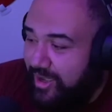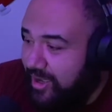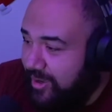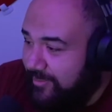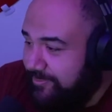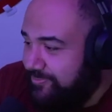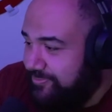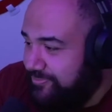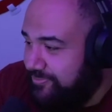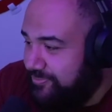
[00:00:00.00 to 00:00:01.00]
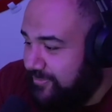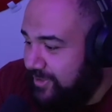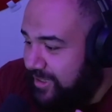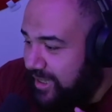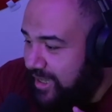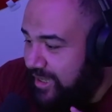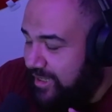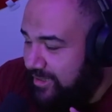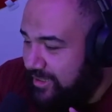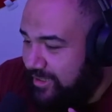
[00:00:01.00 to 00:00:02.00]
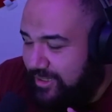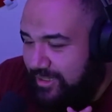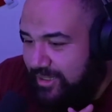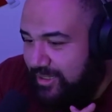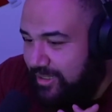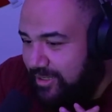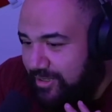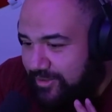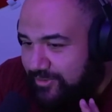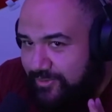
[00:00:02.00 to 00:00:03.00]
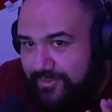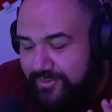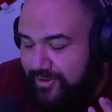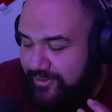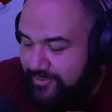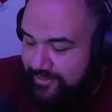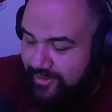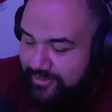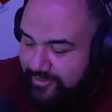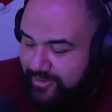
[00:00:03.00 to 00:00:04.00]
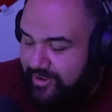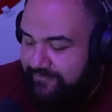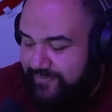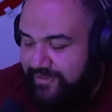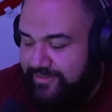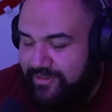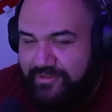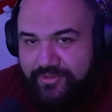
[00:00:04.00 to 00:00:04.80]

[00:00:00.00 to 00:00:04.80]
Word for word: Um yeah, look, uh, are you are you are you Kong fans getting a